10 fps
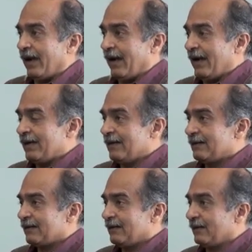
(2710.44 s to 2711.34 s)

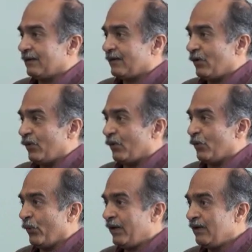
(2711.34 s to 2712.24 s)
And
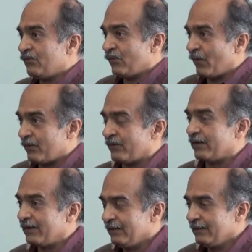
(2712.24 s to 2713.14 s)
going
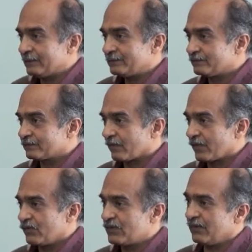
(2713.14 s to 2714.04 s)
forward, you
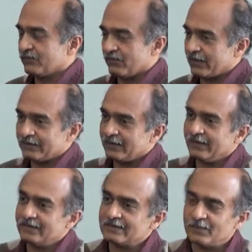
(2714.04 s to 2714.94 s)
see, one
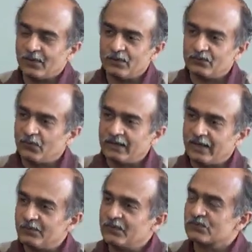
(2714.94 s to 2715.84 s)
thing is about what
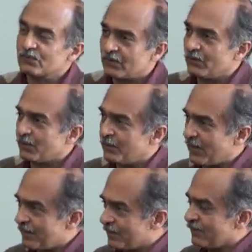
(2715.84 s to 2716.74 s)
happens to the
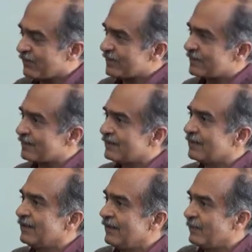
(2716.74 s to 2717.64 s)
Lokpal bill, which is
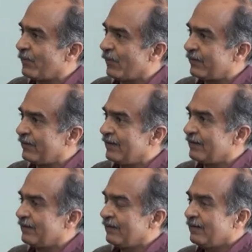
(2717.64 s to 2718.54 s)
certainly important,
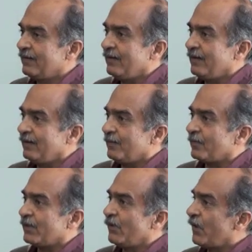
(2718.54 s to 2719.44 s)

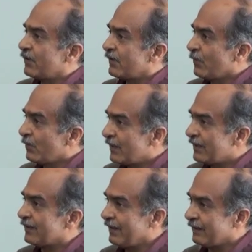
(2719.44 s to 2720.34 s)
but not the
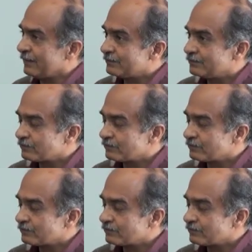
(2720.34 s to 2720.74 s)
only thing.